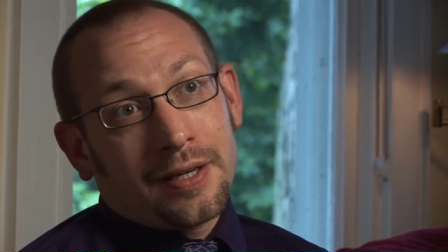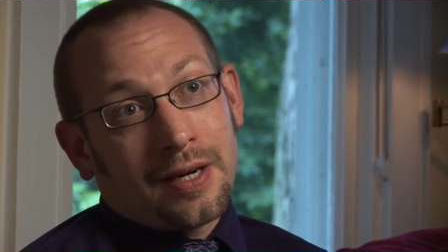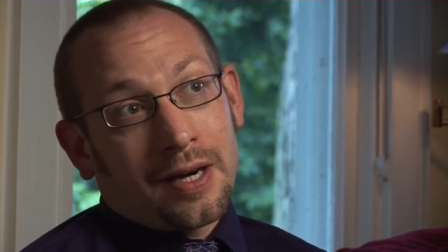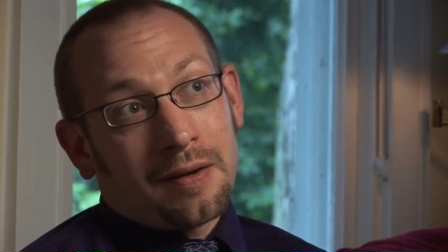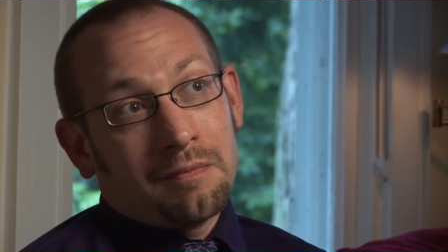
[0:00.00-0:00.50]

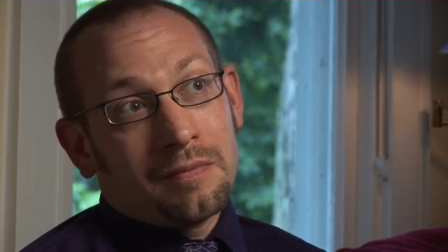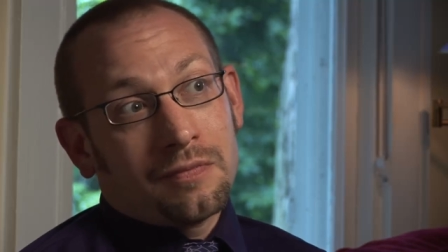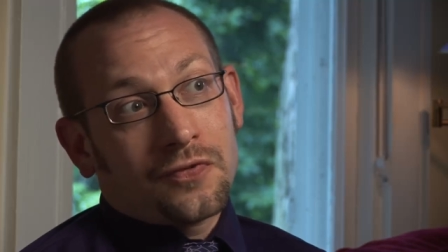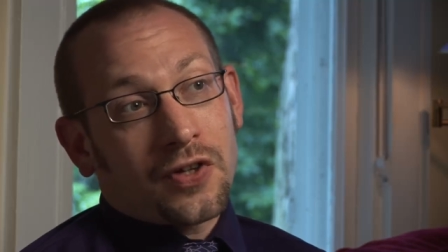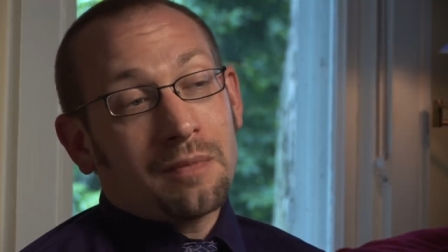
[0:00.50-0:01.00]
Um,
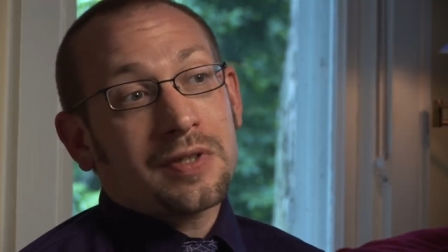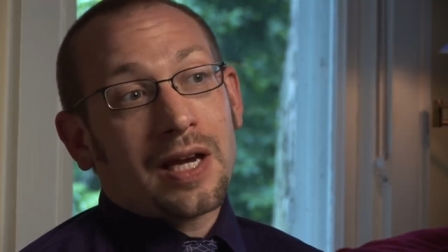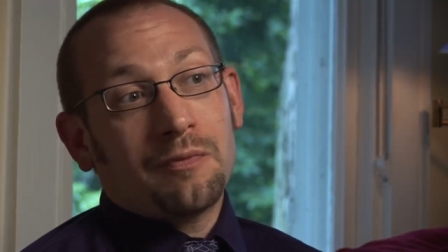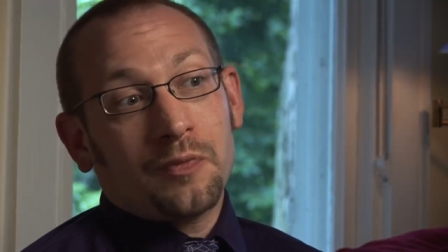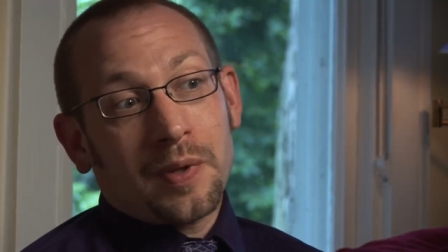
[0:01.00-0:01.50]

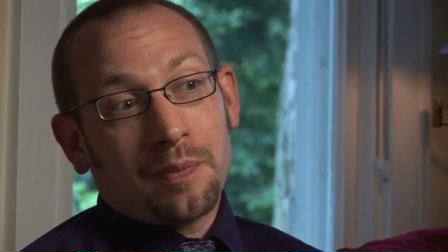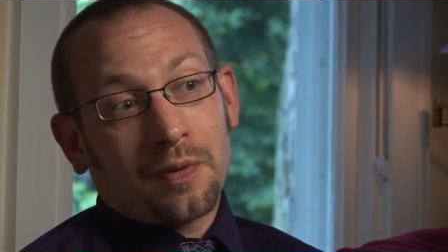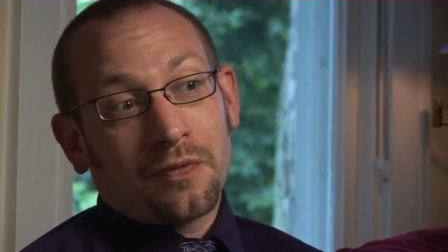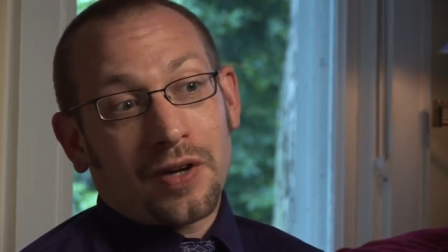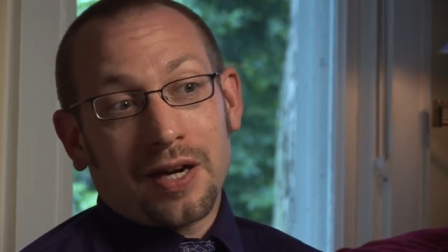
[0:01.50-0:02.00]
sometimes people
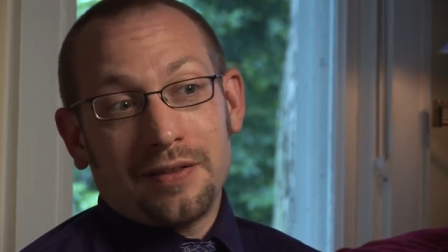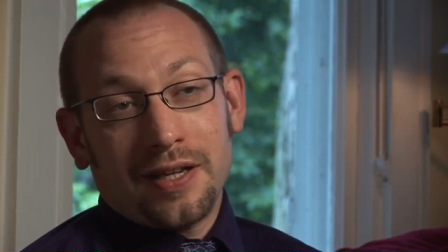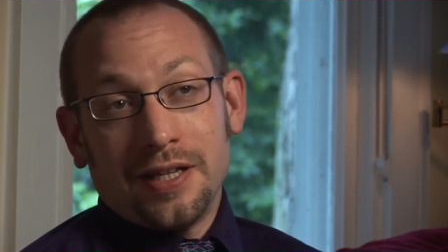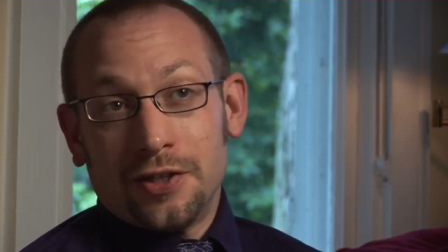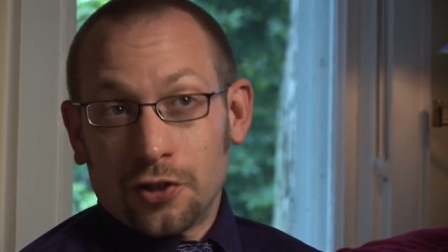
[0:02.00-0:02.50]
find they
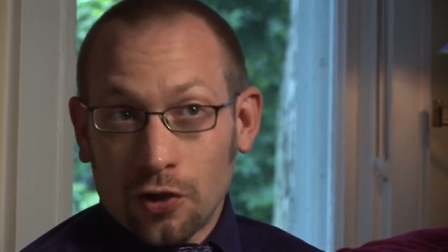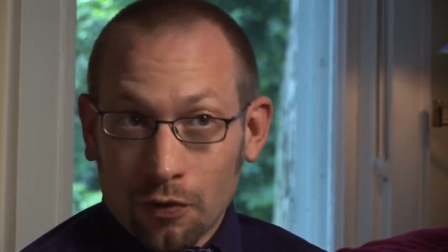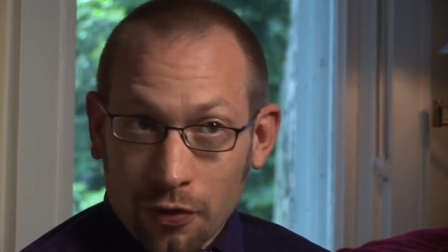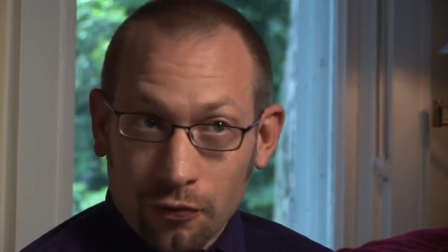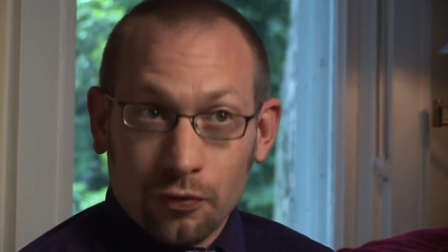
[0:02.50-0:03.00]
need to go
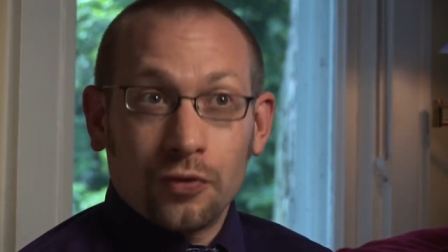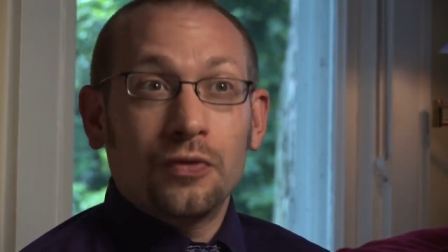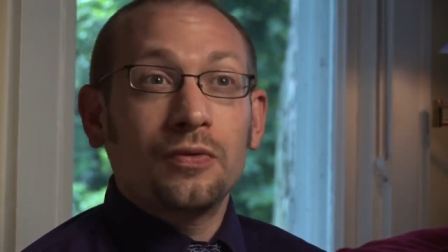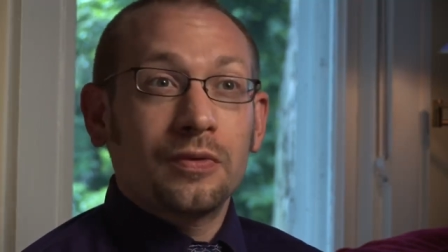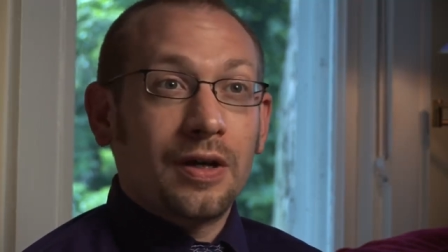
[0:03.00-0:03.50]

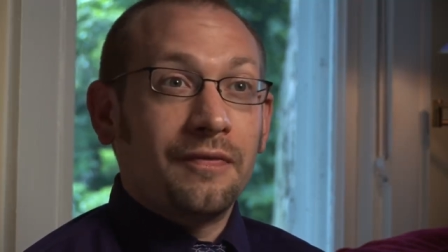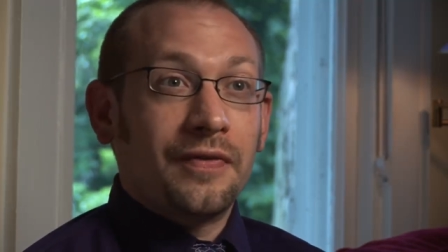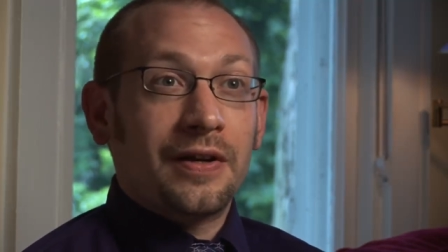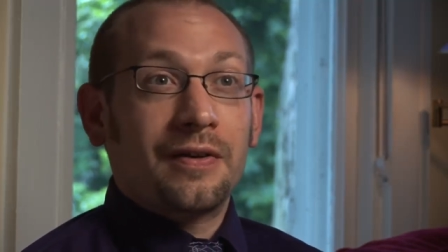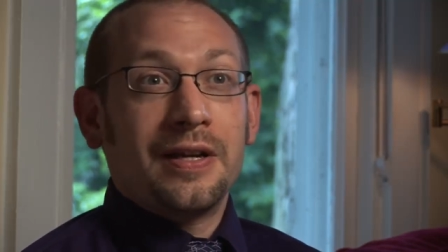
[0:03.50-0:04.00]
through a
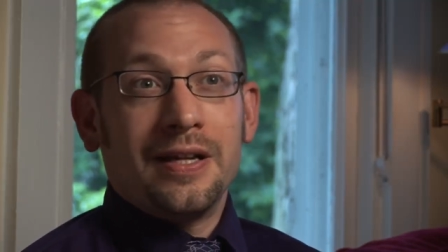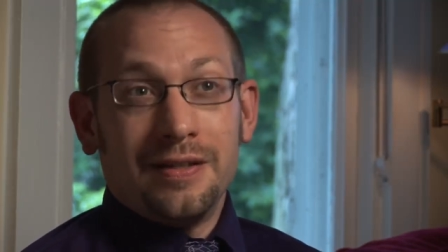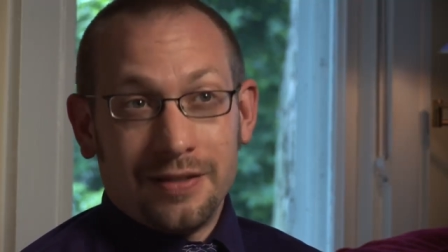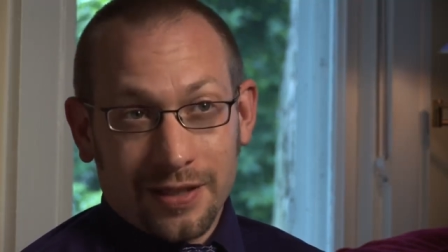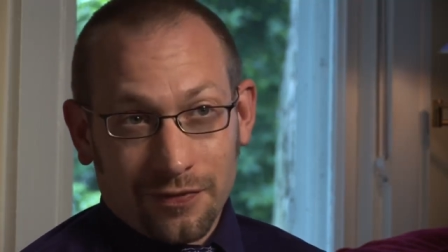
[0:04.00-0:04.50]
very
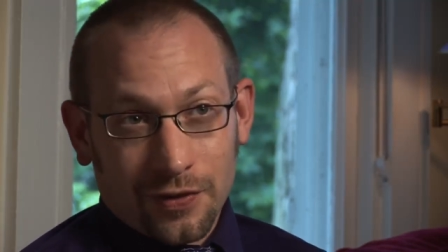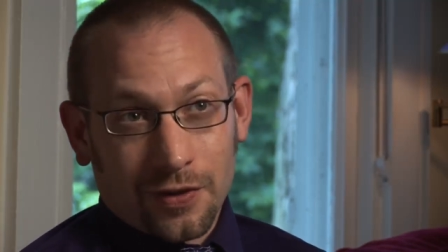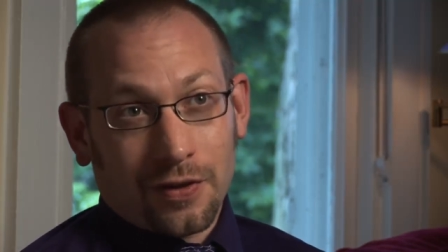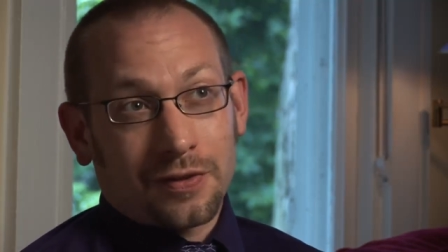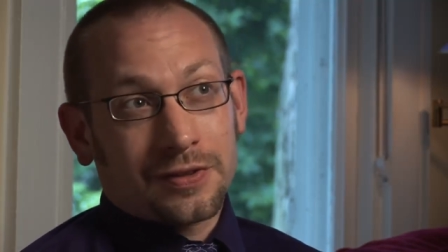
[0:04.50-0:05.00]

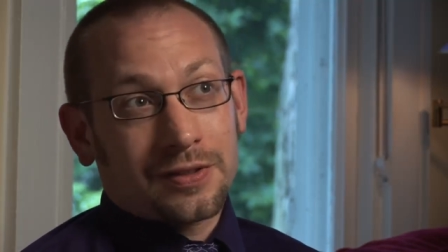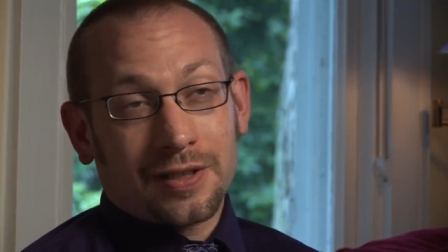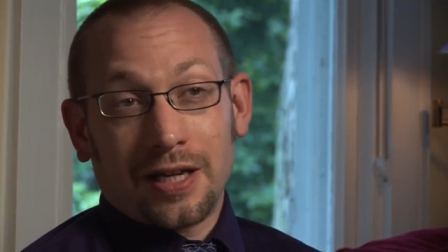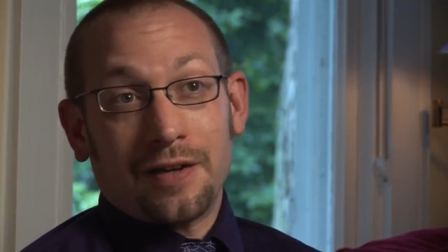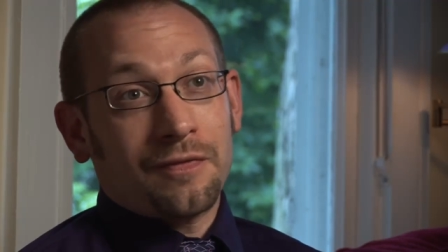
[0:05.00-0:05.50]
difficult
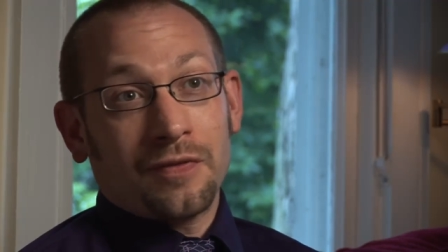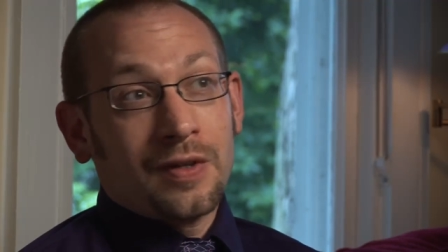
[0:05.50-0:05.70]
kind of